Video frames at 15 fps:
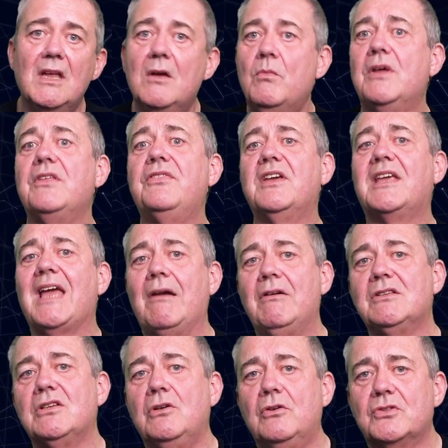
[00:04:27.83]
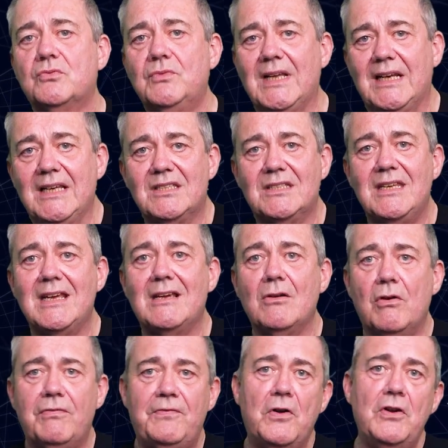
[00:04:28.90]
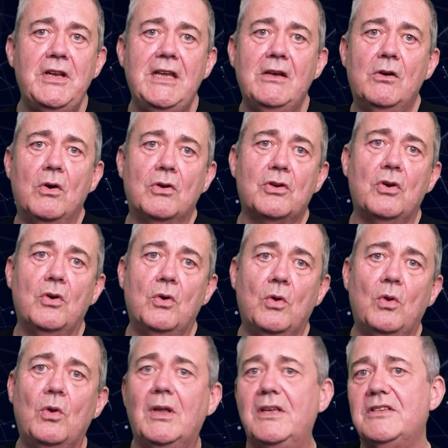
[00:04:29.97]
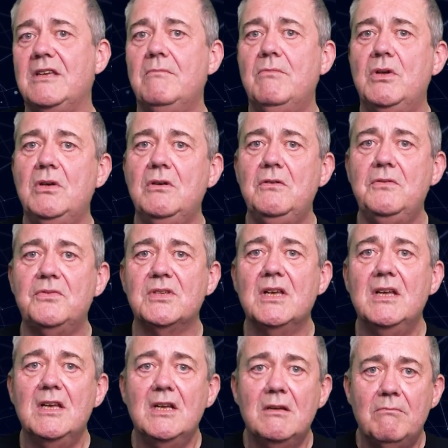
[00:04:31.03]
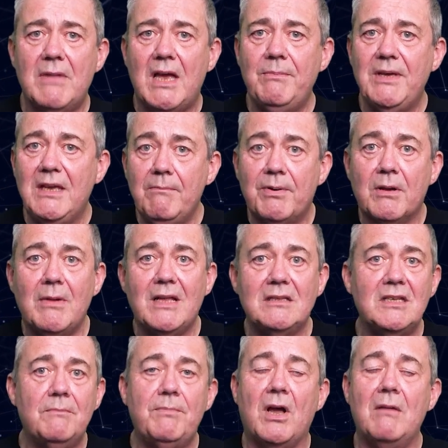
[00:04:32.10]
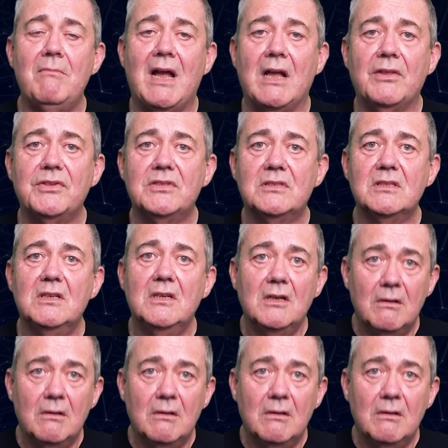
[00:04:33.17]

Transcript: Whether the character looks realistic or funny or cool as it moves may be implemented by maths,